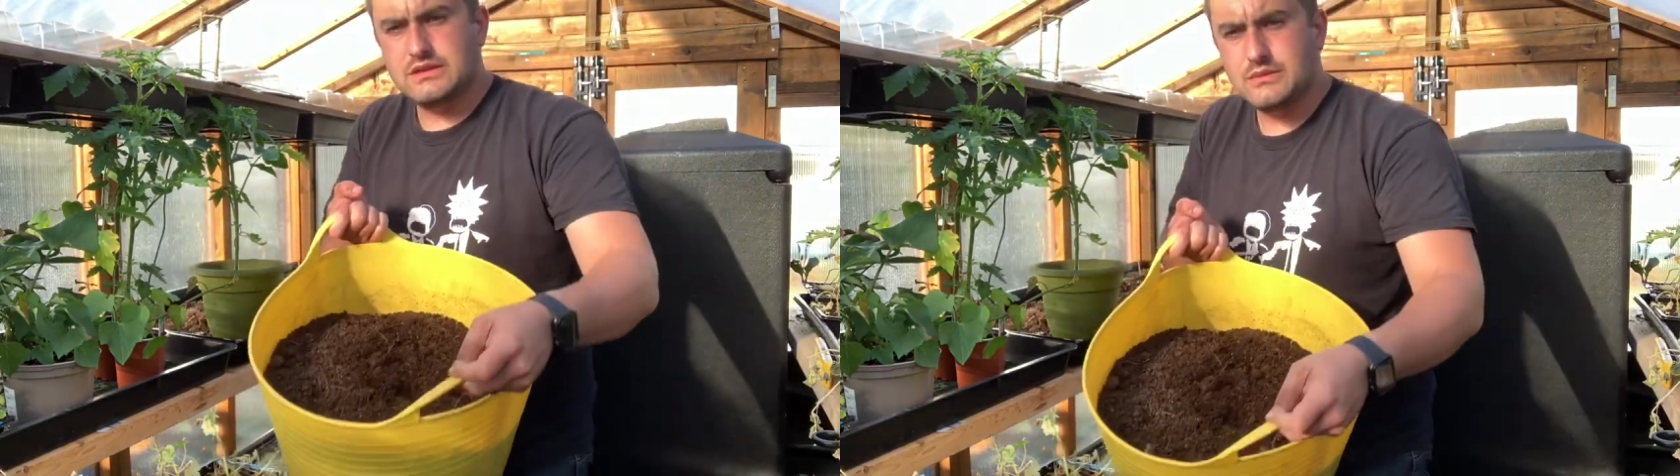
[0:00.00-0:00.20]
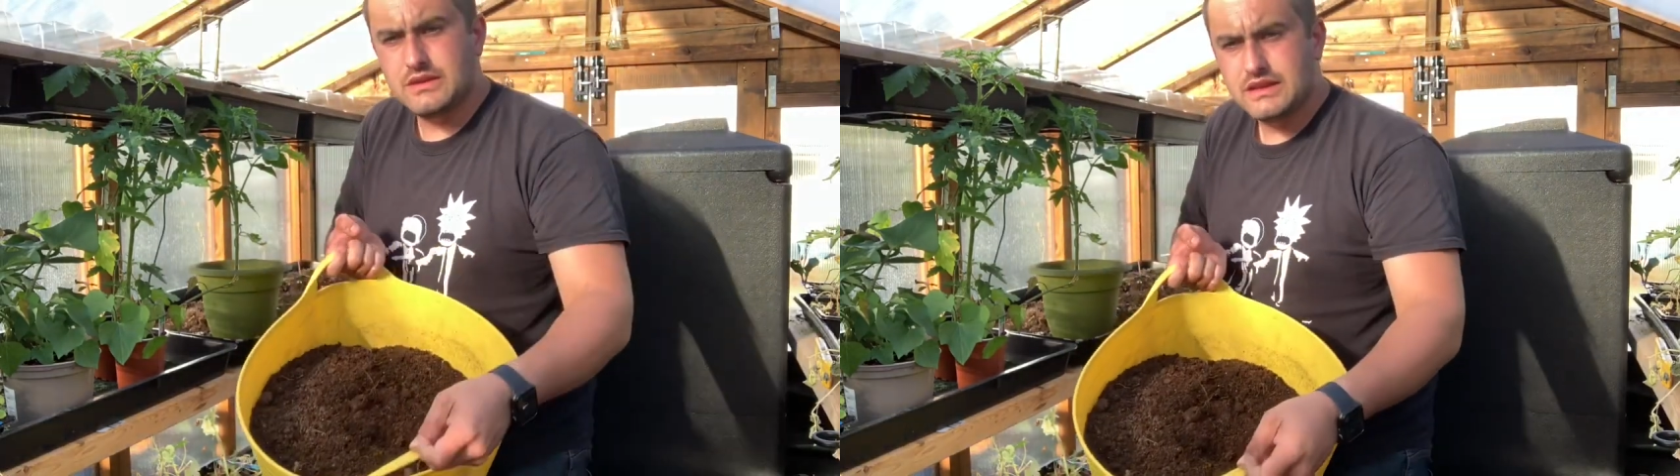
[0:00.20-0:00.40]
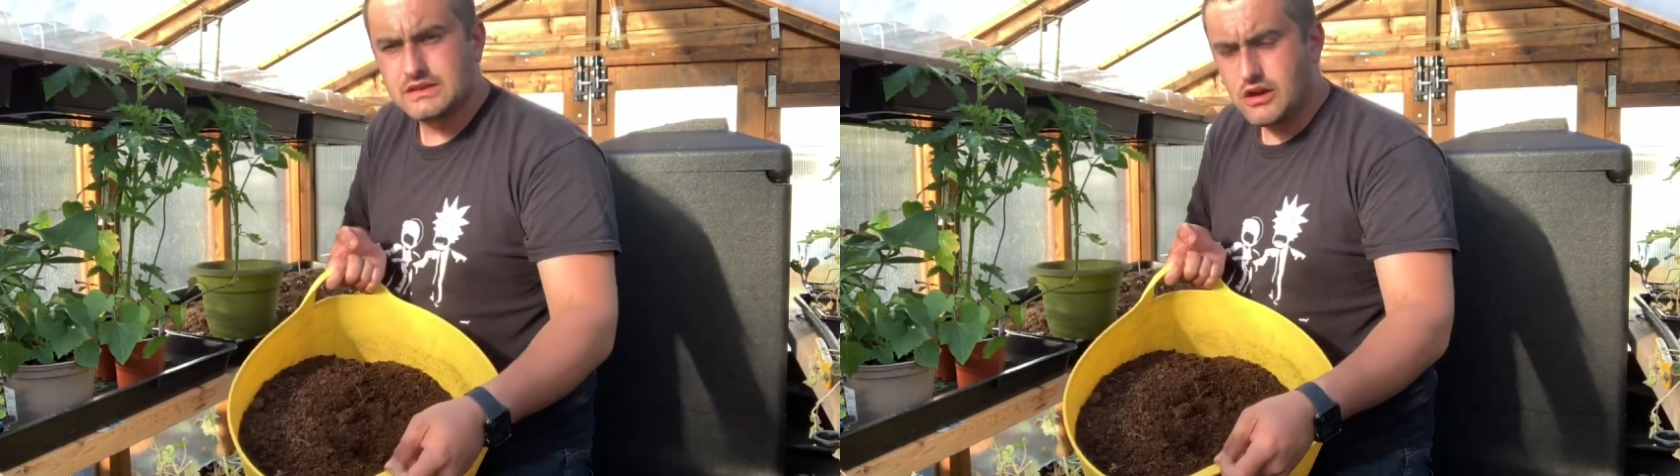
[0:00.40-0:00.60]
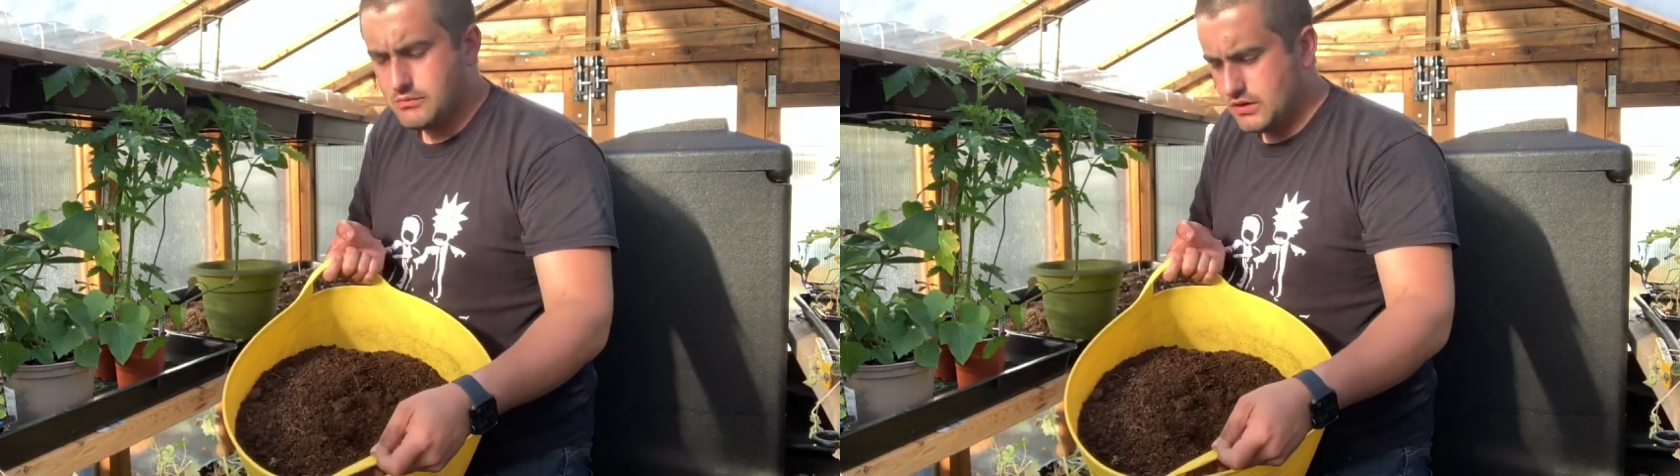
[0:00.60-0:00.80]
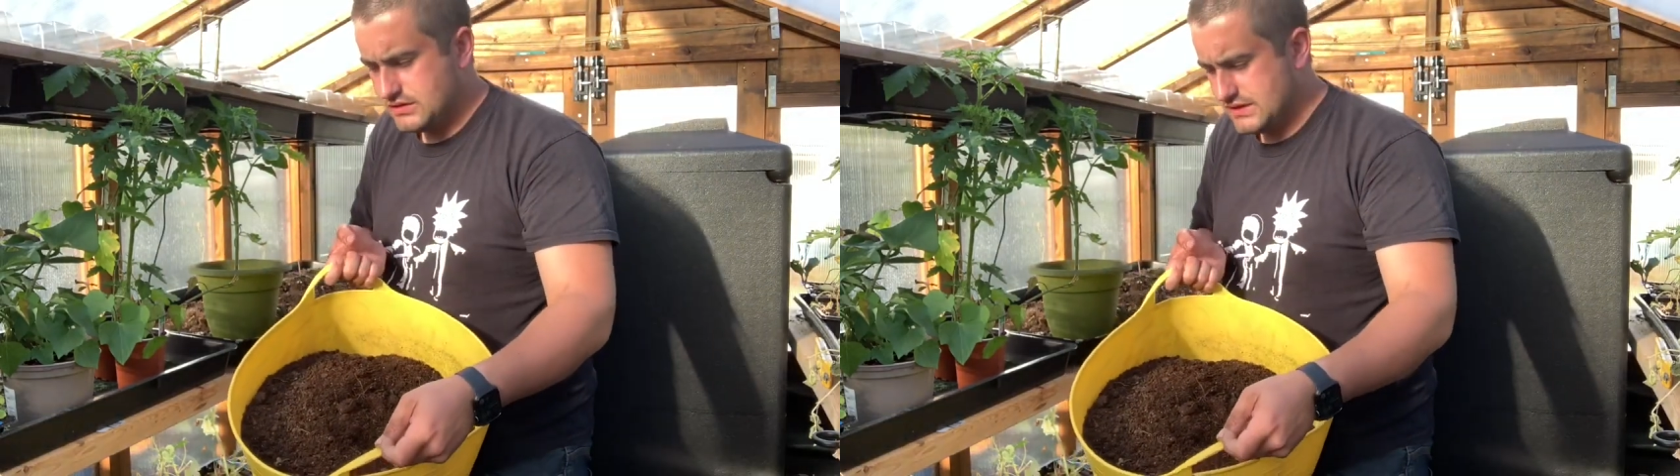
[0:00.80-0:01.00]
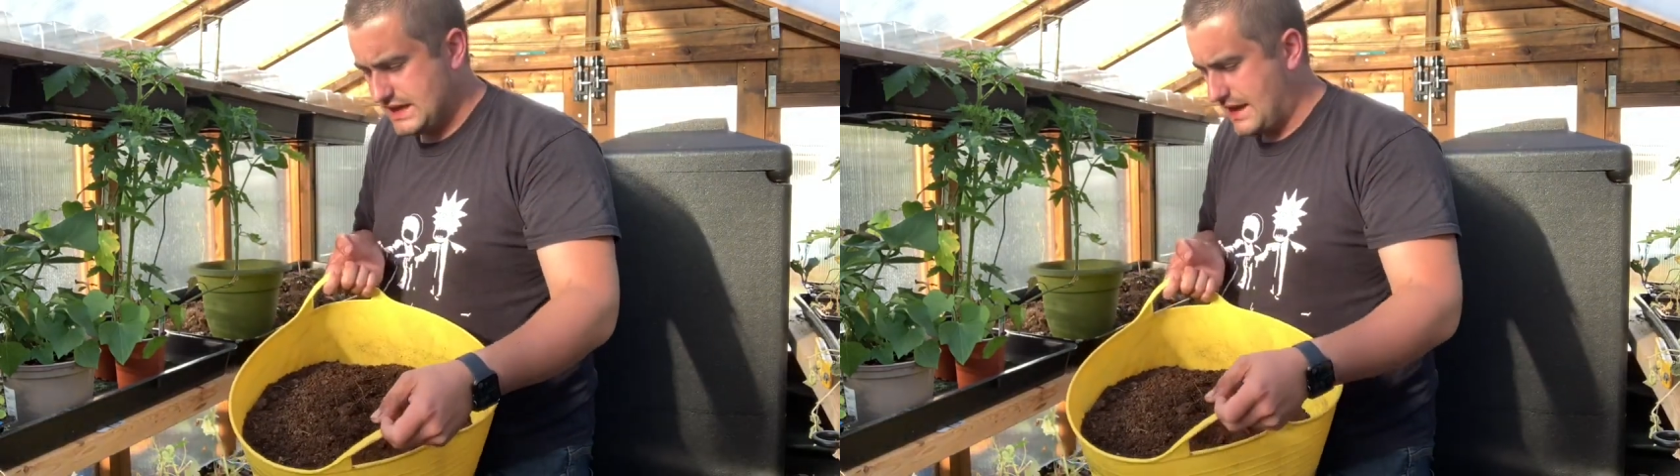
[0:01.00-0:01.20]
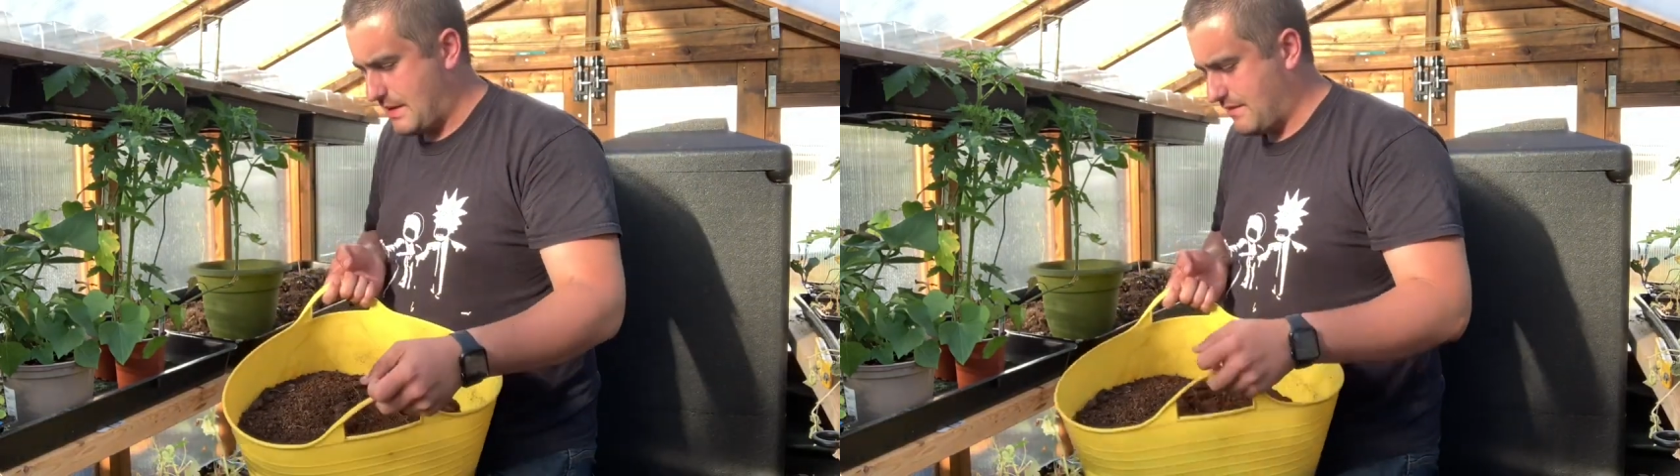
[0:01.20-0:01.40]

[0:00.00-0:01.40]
some of this compost that came out